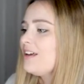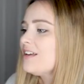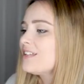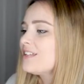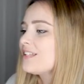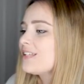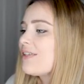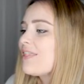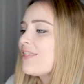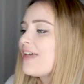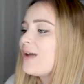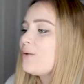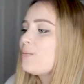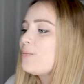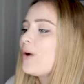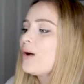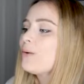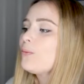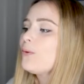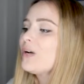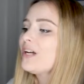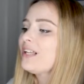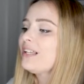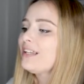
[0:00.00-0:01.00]
So then
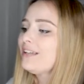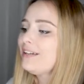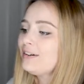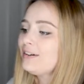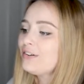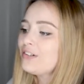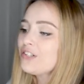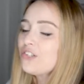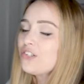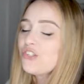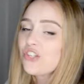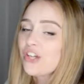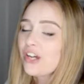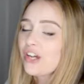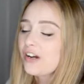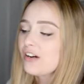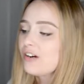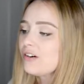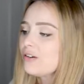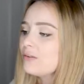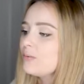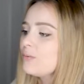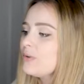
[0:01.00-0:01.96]
when we click on a chair,